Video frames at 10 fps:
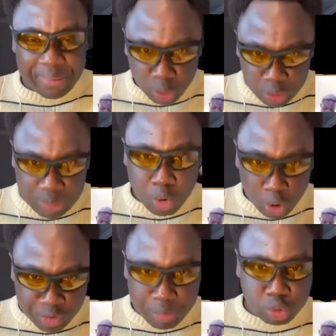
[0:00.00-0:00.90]
will
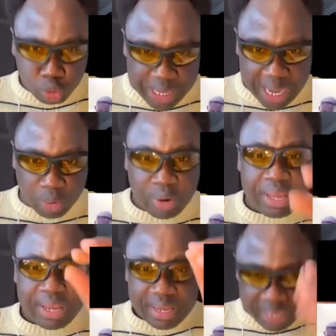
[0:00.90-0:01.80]
contribute to the end, you know.
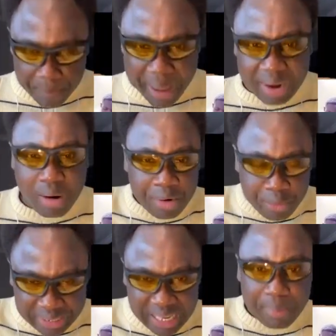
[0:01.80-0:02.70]
You're banned or
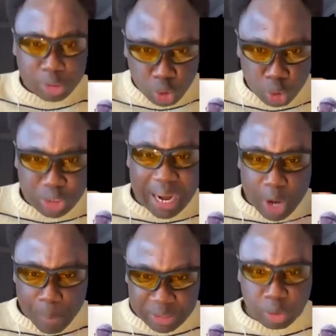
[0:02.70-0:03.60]
so, no, so now the
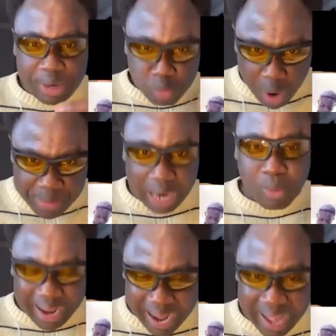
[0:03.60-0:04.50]
office or the boy be an
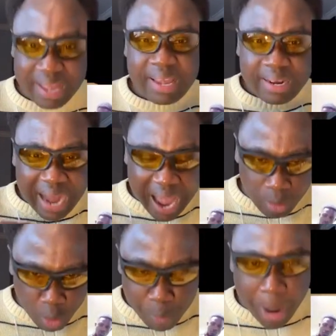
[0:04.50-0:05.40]
worker. Now a
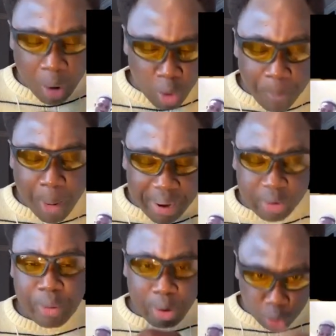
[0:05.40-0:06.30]
corp public
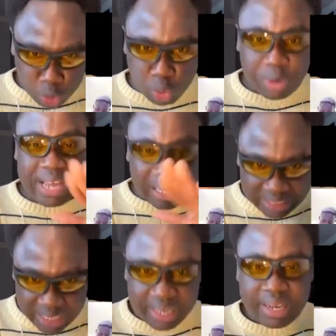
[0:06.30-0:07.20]
record or so, yeah, Jay,
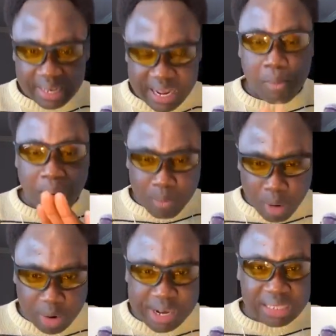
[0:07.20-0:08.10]
near Bob one on
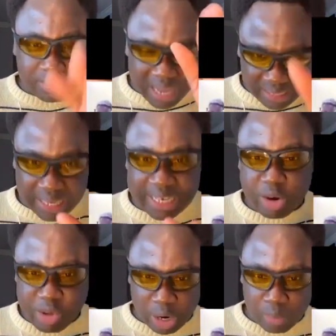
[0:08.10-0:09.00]
your team, they are sending
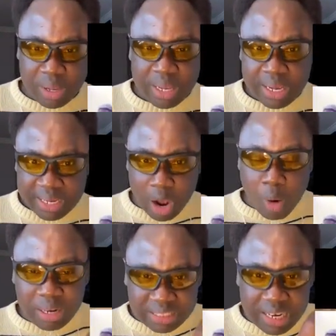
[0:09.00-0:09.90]
you. Now,
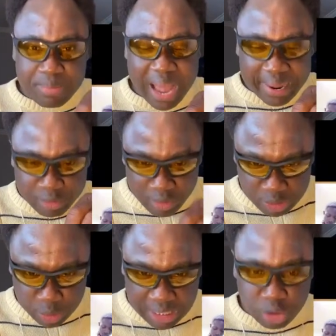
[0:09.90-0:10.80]
waiting to be I
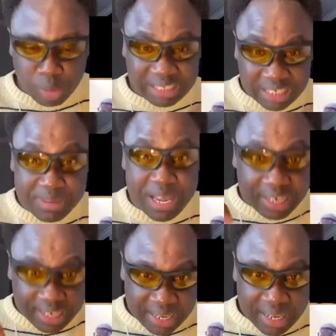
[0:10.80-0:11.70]
transportation, waiting to be a
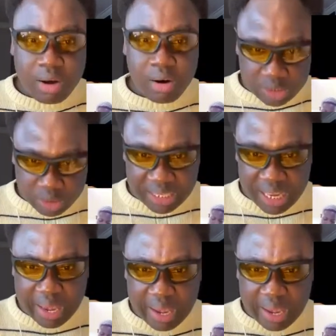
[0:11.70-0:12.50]
DD, also say,